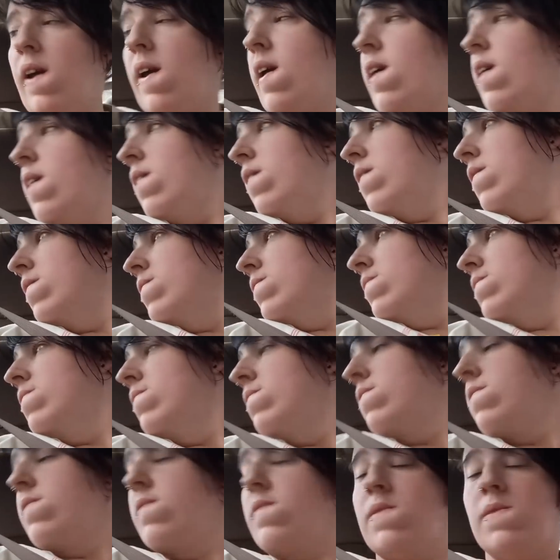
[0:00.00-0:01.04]
and
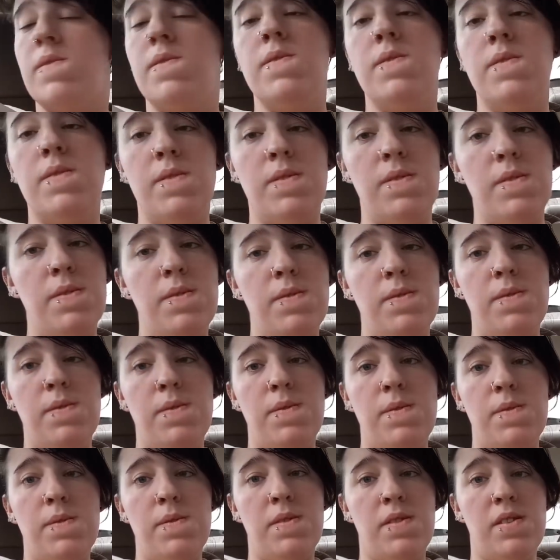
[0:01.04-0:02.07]

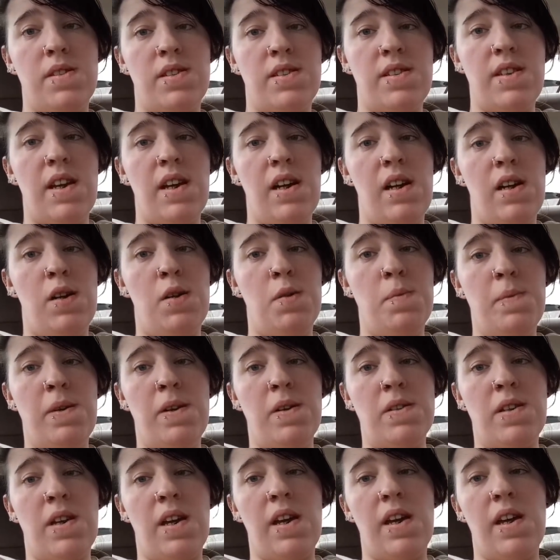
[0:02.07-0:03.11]
just sat home
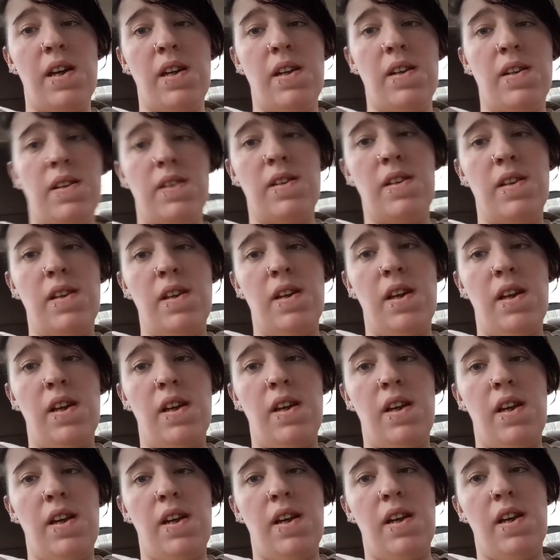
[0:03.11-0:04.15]
all day,
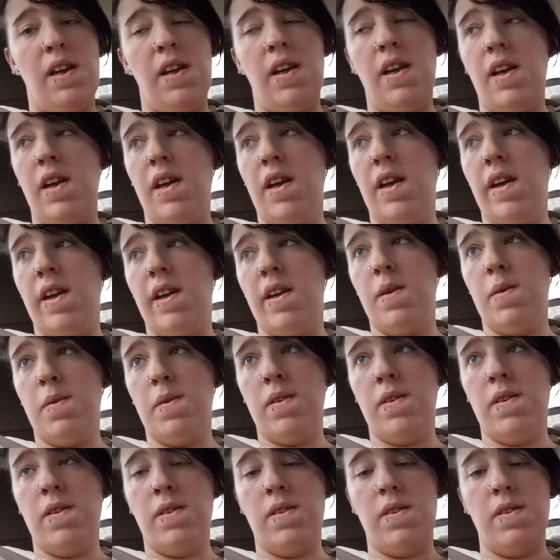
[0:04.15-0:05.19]

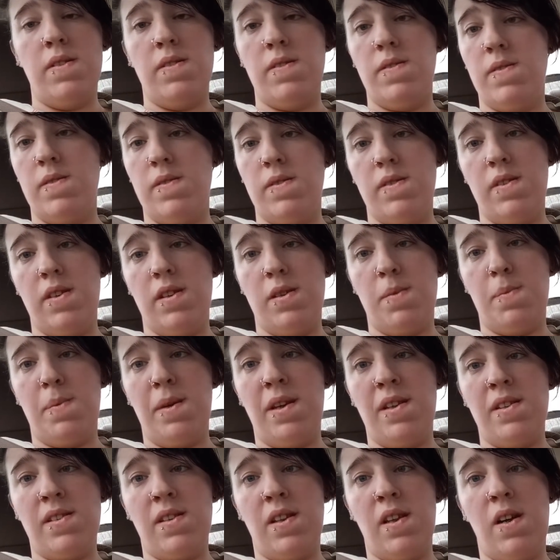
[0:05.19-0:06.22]
and that's
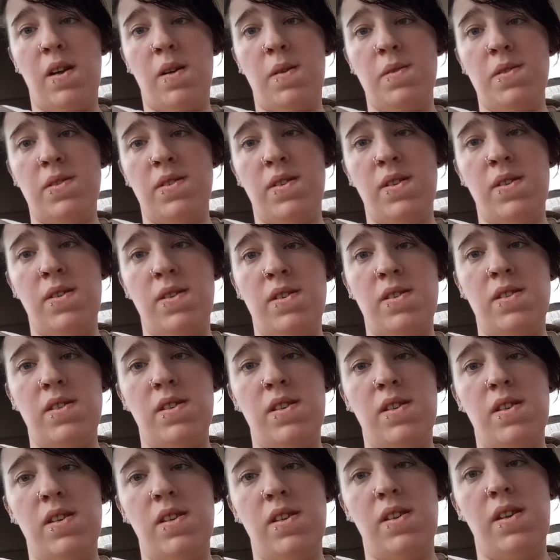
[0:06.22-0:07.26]
basically all I was
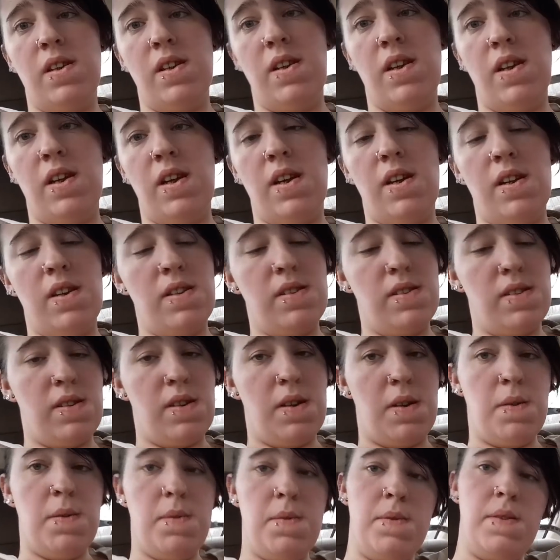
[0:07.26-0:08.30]
doing.
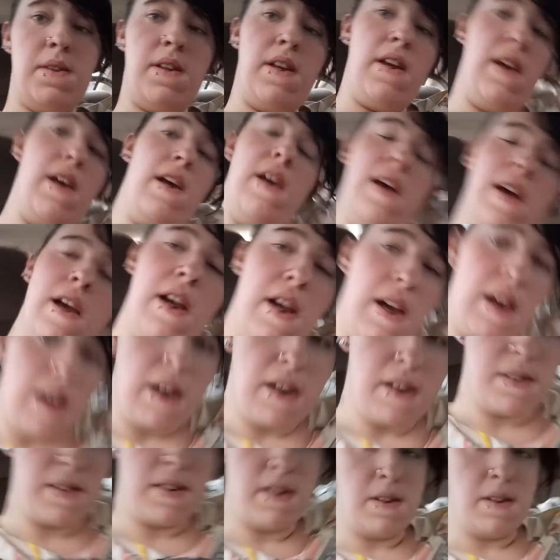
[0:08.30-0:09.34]
So I'll